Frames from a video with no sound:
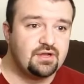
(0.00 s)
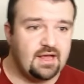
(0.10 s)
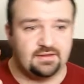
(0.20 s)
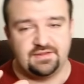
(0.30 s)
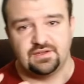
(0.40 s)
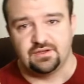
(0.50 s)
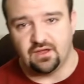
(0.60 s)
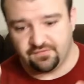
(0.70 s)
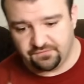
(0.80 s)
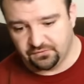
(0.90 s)
at least
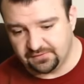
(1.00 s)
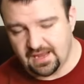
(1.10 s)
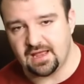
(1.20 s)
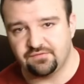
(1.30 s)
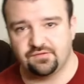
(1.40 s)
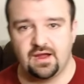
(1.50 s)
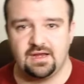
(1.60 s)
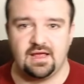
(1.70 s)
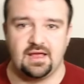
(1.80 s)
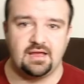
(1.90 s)
a full day on
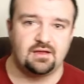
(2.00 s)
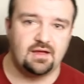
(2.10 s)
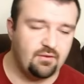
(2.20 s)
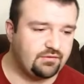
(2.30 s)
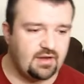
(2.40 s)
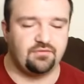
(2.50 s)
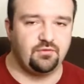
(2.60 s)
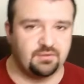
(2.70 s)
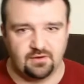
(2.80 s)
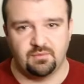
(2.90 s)
Friday outside of
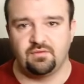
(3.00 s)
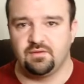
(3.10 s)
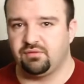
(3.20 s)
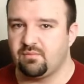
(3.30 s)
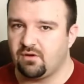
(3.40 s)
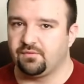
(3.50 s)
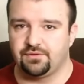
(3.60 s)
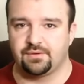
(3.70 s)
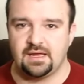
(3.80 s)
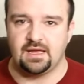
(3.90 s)
Super Turbo to play Marvel
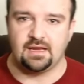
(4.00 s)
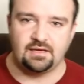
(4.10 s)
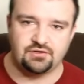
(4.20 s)
3 and,